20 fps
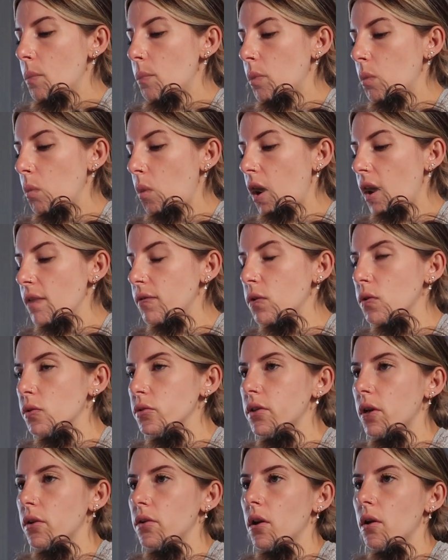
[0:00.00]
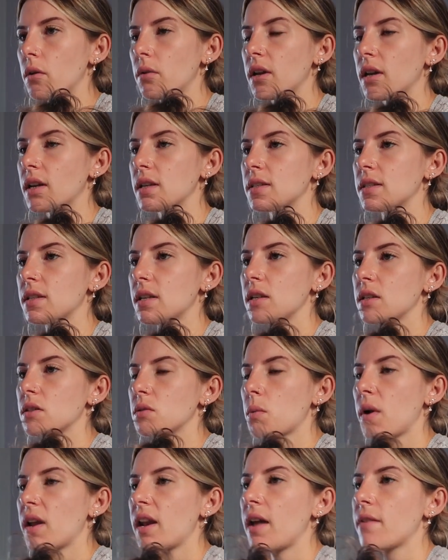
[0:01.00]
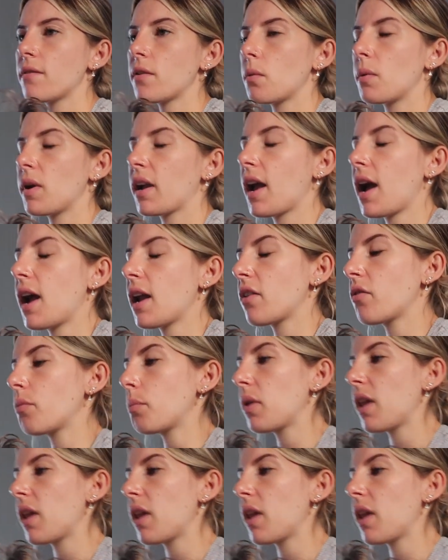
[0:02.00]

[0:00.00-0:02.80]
But what I've also noticed is whenever we're kind of